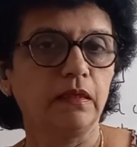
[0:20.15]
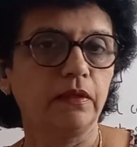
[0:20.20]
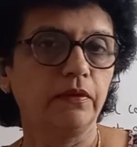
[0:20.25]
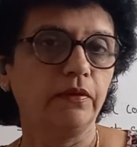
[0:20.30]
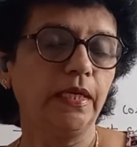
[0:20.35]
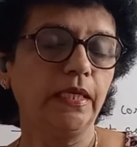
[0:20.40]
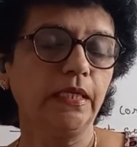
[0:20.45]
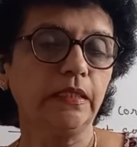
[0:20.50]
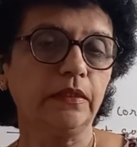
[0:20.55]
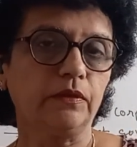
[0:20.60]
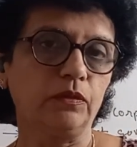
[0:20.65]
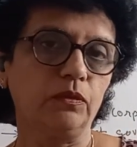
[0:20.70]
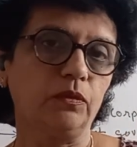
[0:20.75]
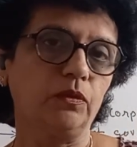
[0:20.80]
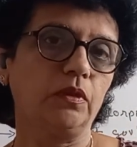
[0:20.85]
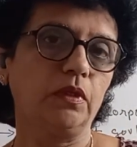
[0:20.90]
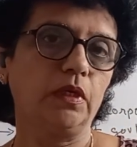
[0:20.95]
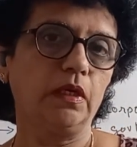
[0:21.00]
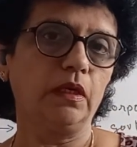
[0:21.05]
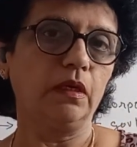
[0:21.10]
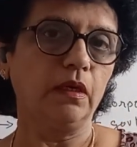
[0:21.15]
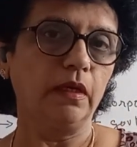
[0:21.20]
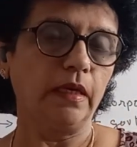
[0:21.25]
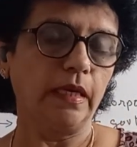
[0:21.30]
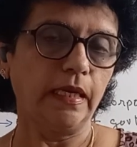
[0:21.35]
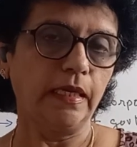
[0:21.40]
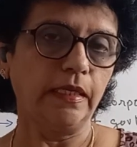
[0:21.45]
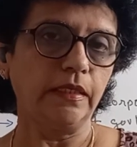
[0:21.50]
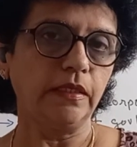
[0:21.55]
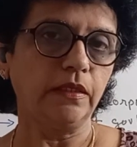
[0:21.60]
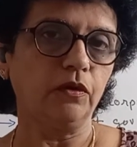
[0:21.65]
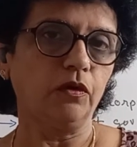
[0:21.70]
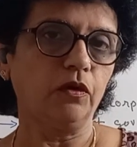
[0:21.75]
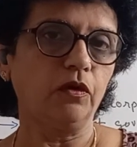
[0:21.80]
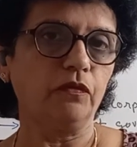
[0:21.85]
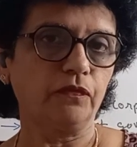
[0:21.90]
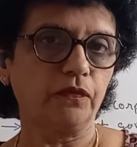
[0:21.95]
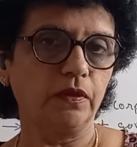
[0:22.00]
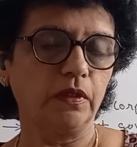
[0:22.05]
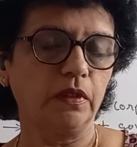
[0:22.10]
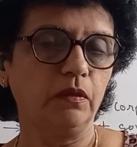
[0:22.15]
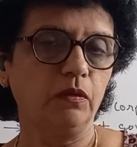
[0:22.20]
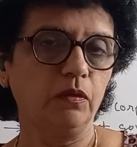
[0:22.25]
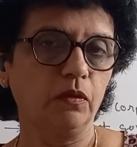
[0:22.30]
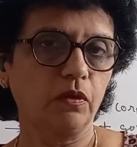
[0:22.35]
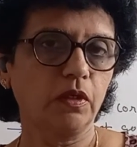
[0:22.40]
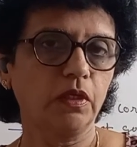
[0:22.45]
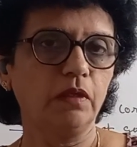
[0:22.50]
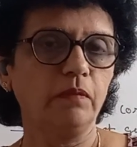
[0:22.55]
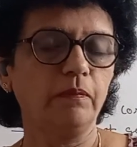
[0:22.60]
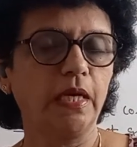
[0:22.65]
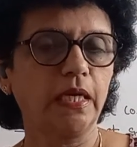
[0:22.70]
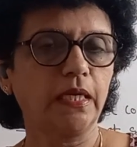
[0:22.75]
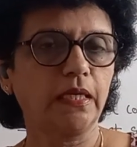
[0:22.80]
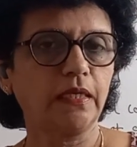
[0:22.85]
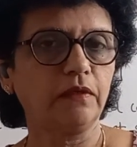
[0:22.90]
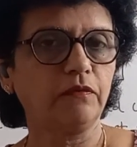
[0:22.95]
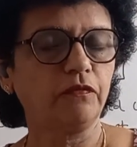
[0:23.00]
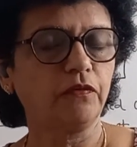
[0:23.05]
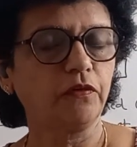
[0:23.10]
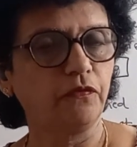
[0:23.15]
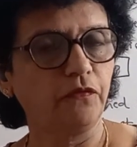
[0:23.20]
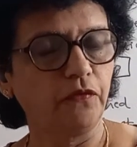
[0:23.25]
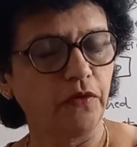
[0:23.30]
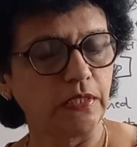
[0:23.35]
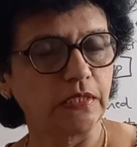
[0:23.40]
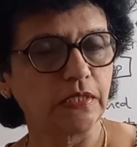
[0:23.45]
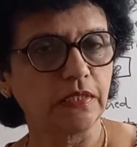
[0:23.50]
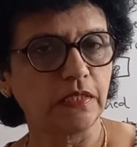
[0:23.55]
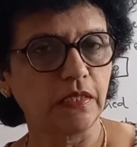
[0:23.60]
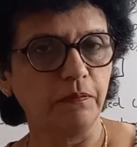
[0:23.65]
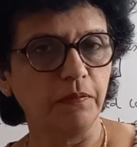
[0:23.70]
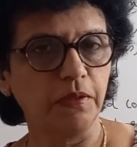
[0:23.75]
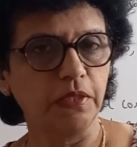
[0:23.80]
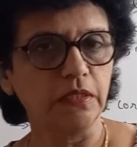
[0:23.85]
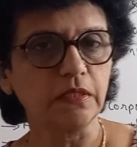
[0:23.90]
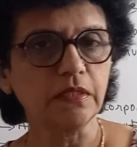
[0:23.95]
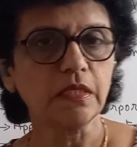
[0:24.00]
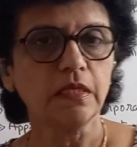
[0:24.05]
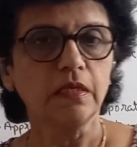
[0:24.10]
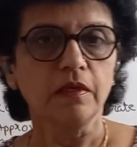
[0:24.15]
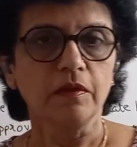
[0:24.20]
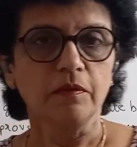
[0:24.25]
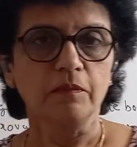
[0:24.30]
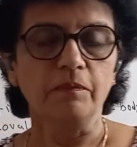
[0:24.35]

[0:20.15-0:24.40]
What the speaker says: right, to the any of the local market for vegetables,